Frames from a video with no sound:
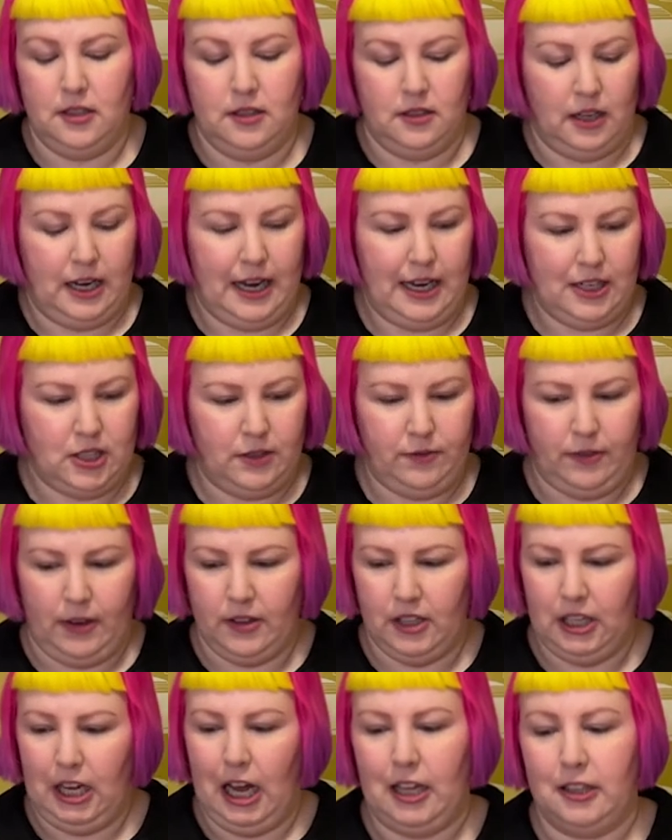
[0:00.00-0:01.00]
I actually found
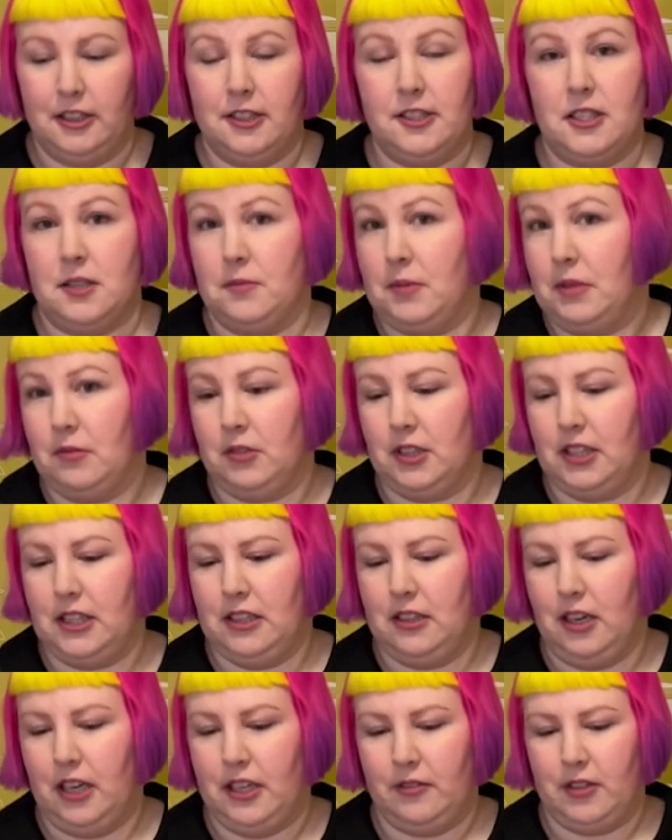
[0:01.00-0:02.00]
the colors to be really
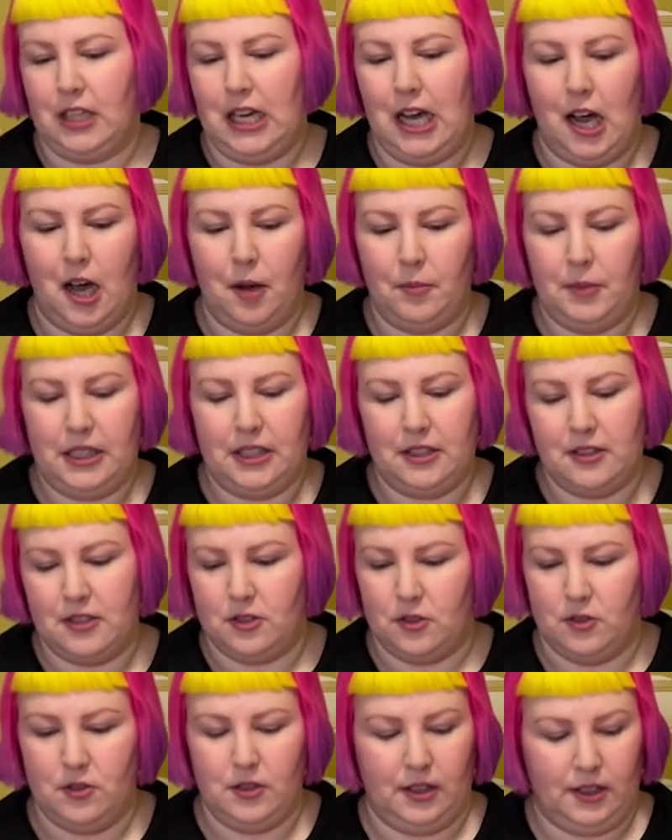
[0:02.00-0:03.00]
kind of calming and
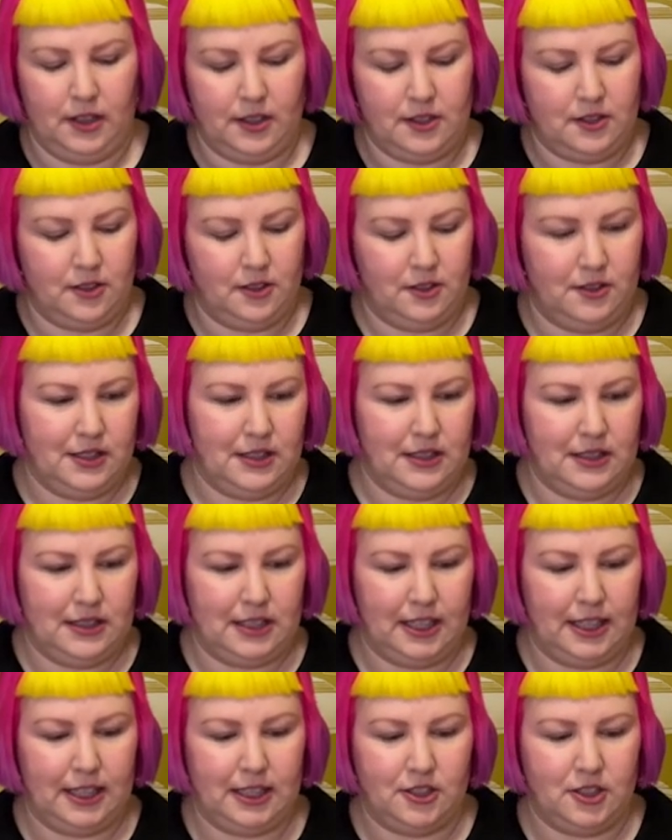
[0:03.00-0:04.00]
soothing. So this is
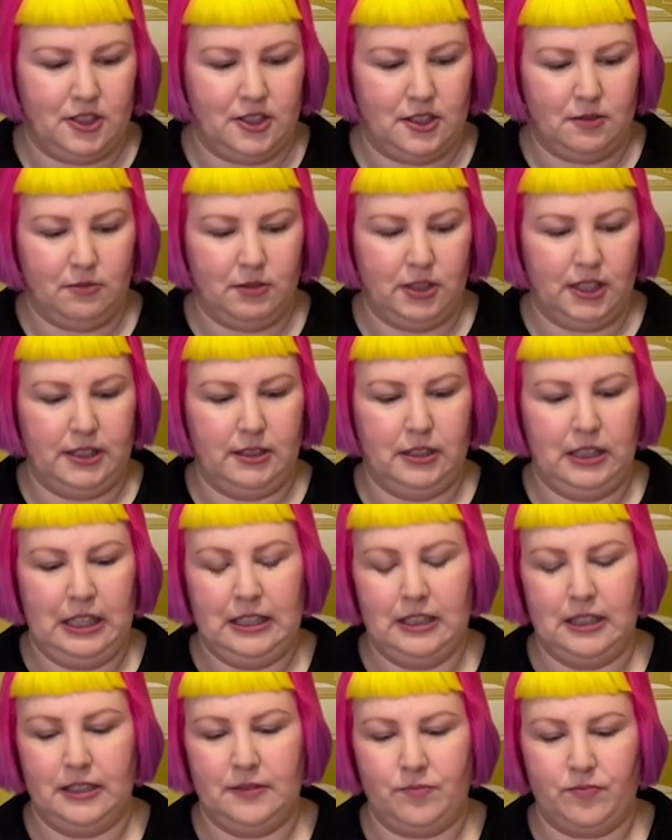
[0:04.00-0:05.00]
like just a really,
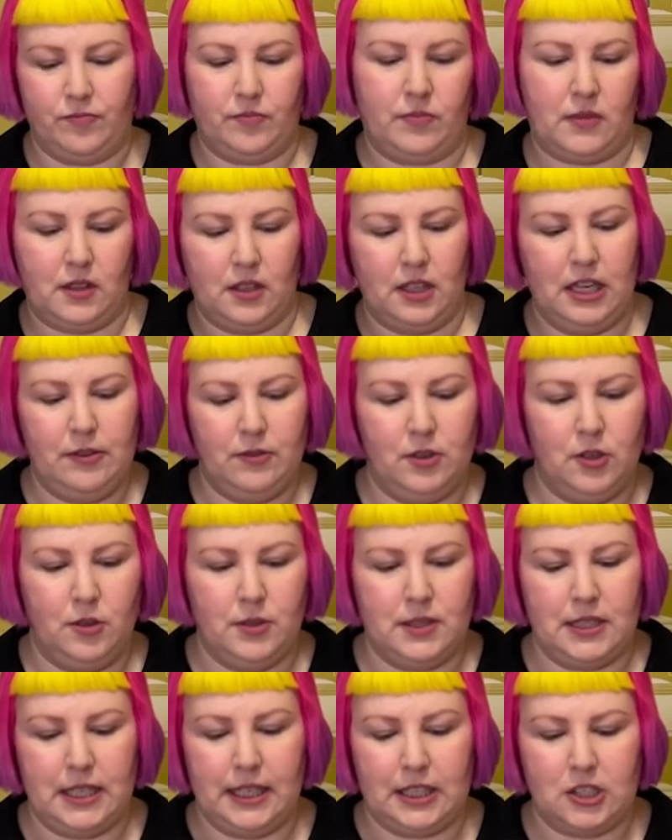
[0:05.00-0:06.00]
even though it
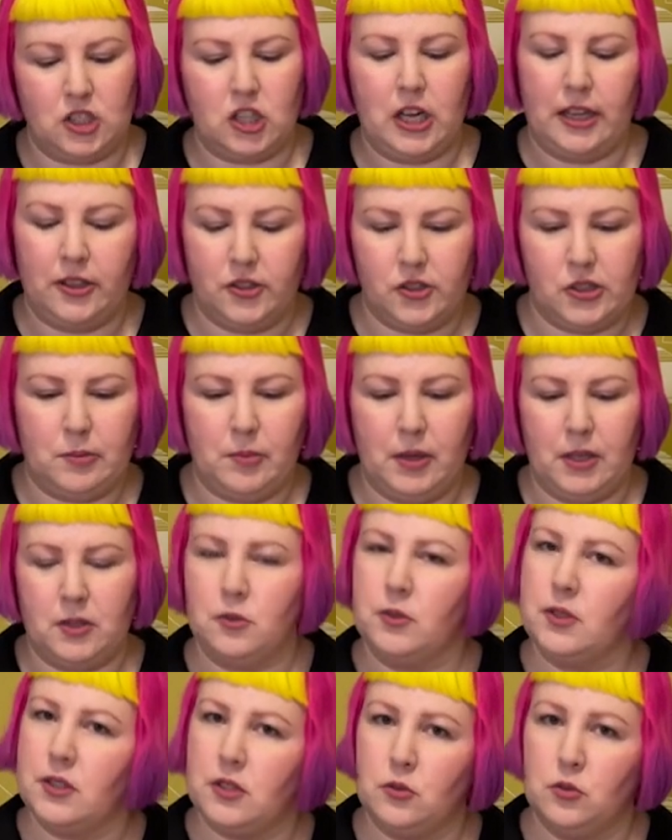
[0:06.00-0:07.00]
was like a challenging
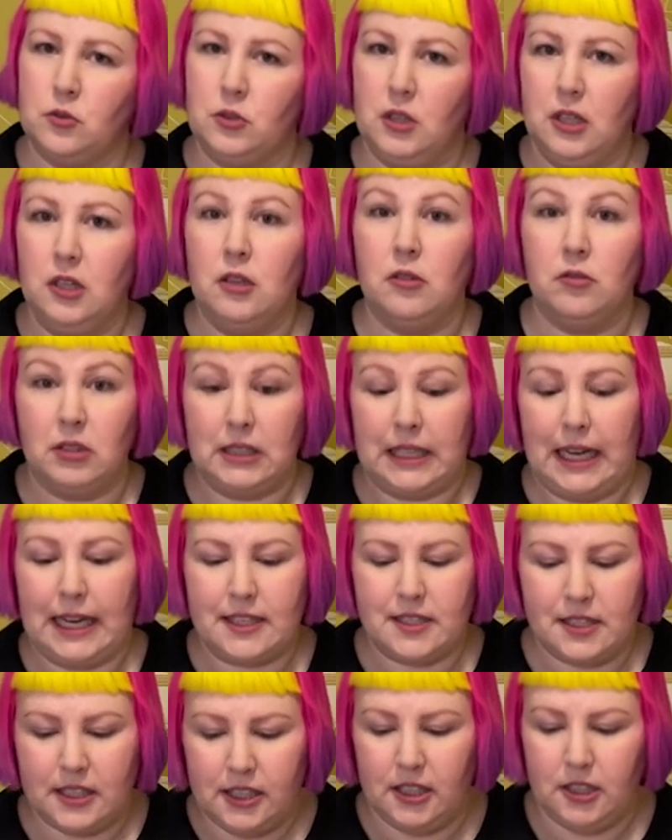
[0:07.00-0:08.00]
puzzle, it's still
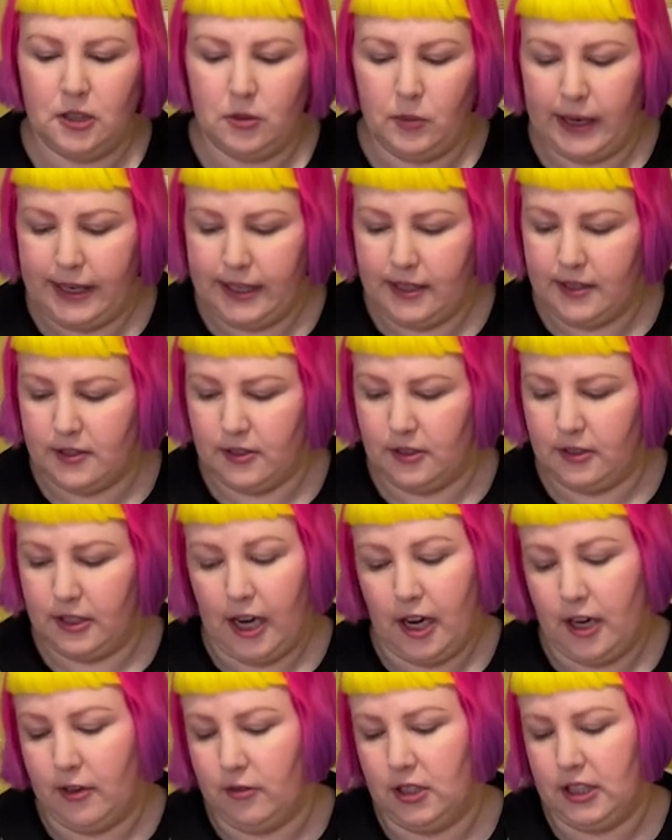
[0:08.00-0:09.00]
relaxing in a way. So
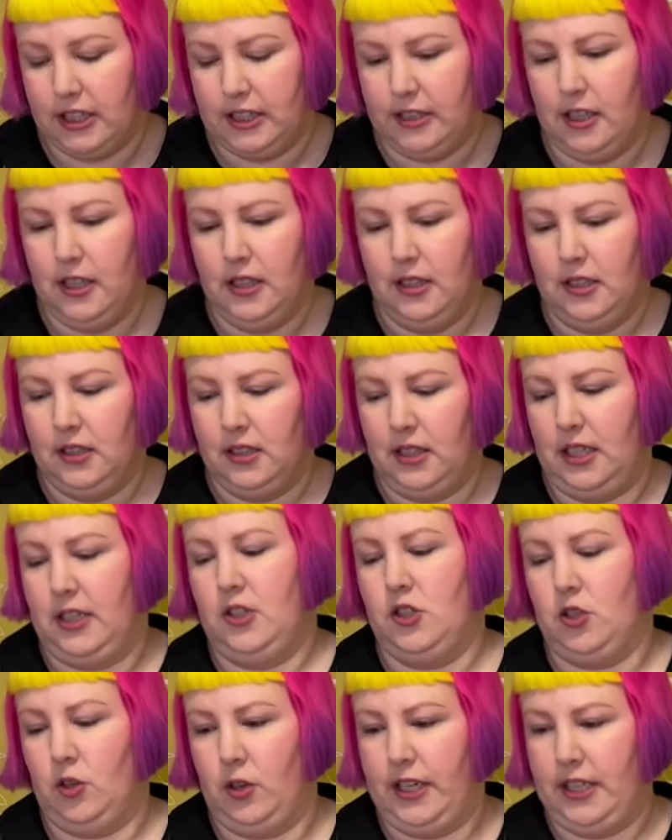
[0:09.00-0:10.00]
yeah, I really
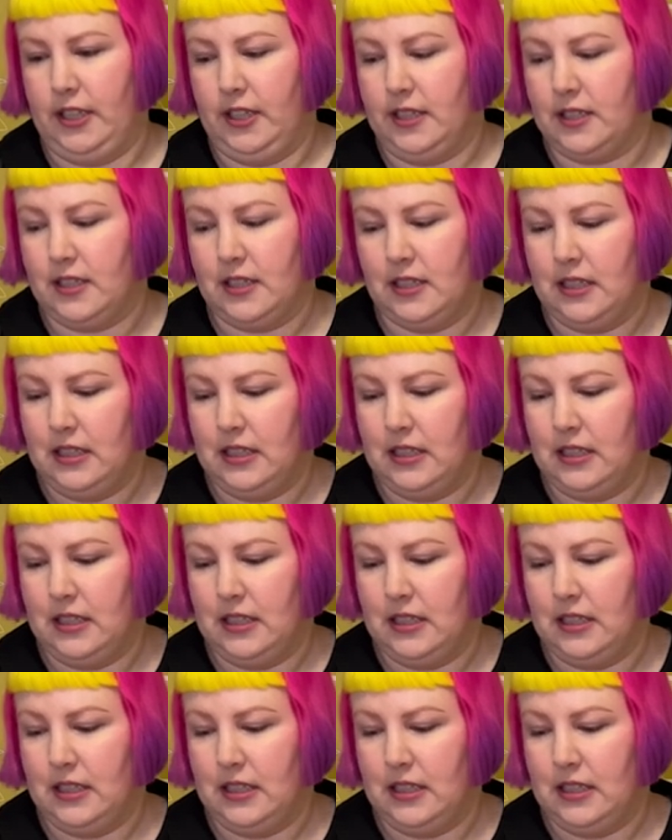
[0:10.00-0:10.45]
enjoyed it.